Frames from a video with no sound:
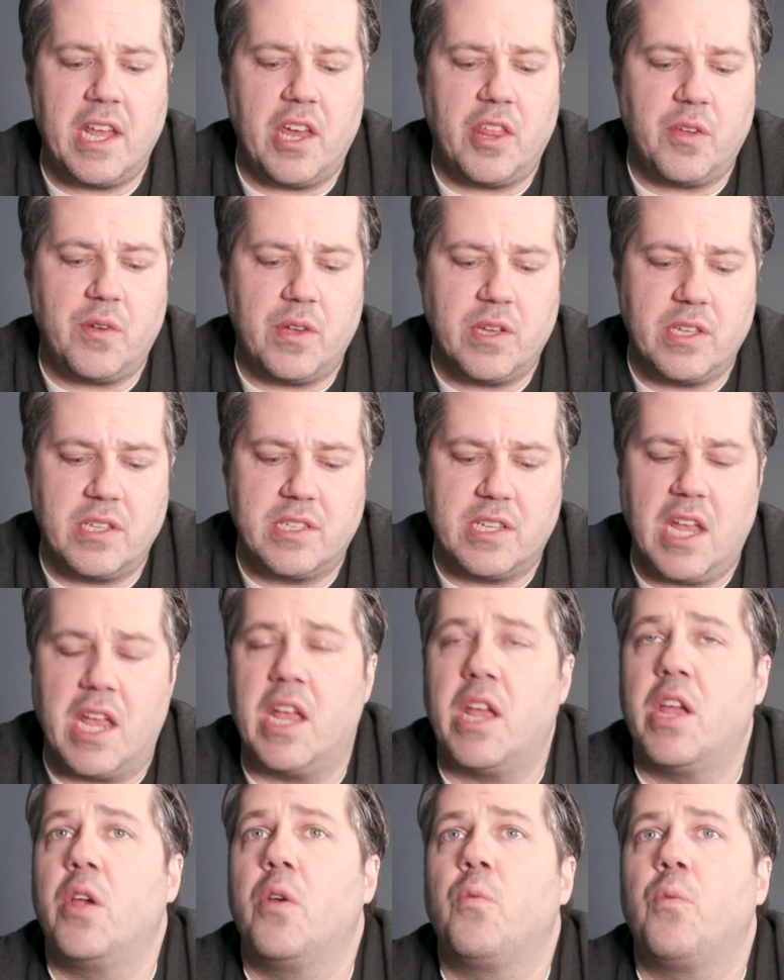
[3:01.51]
the other is
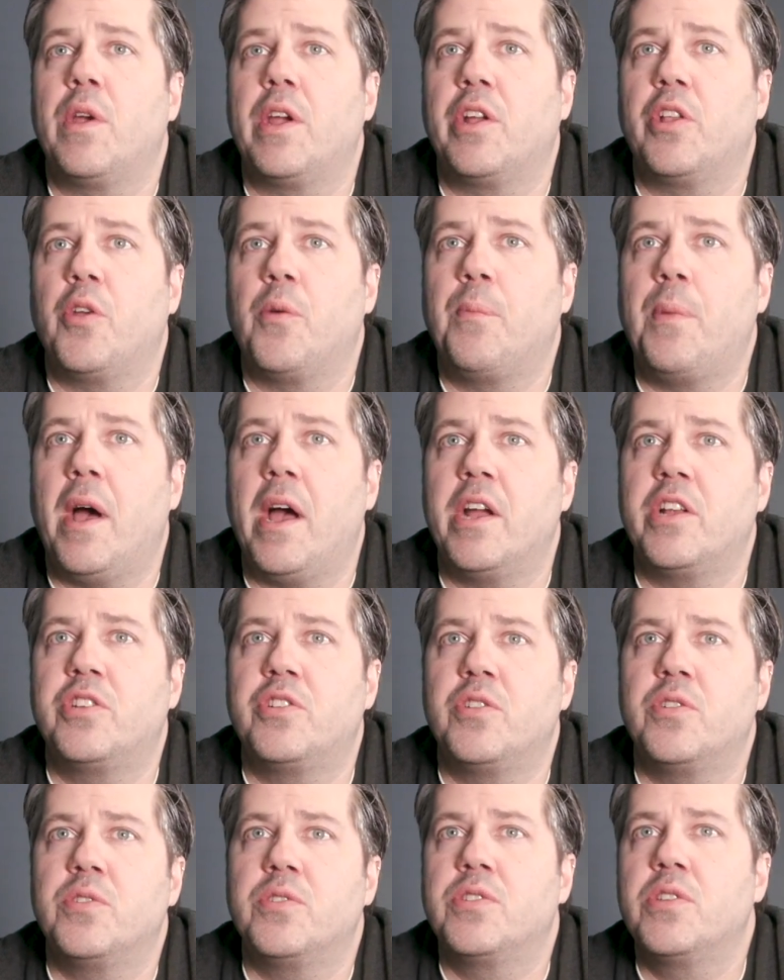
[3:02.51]
a regular
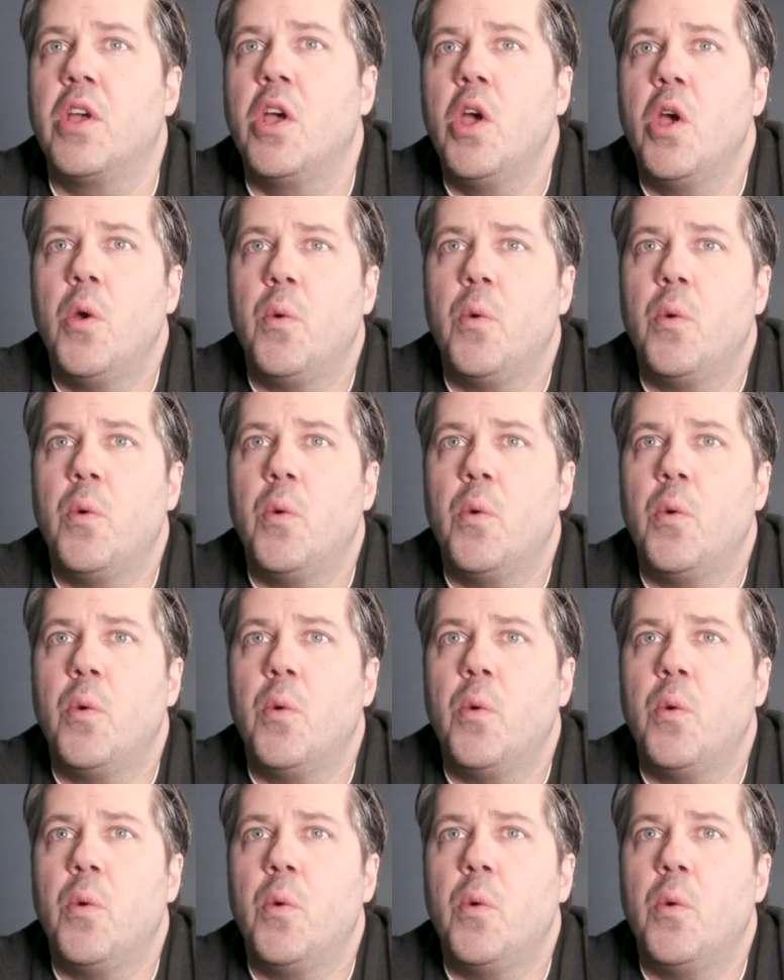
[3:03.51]
Juice,